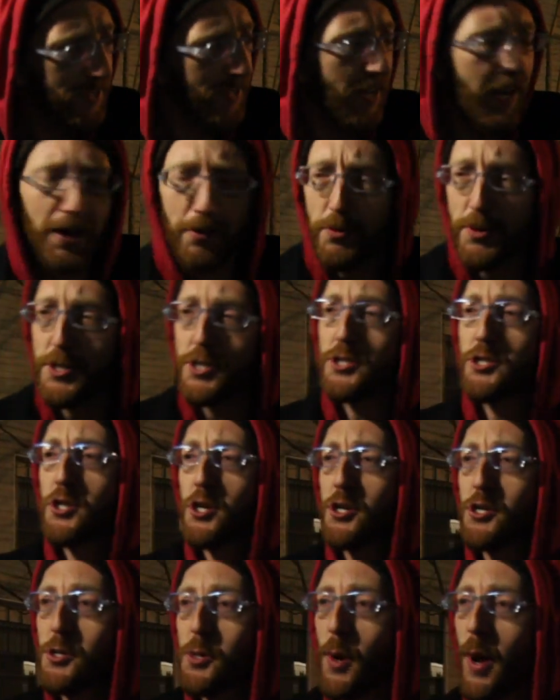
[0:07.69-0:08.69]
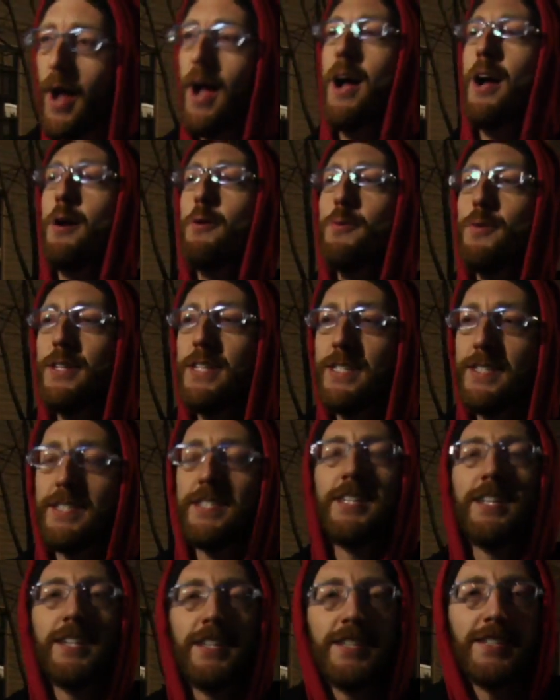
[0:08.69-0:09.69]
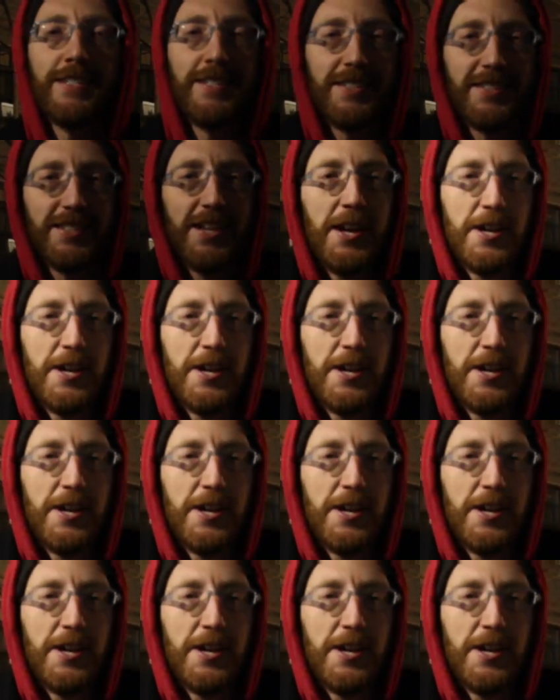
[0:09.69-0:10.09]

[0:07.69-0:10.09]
I want to show you how easy it is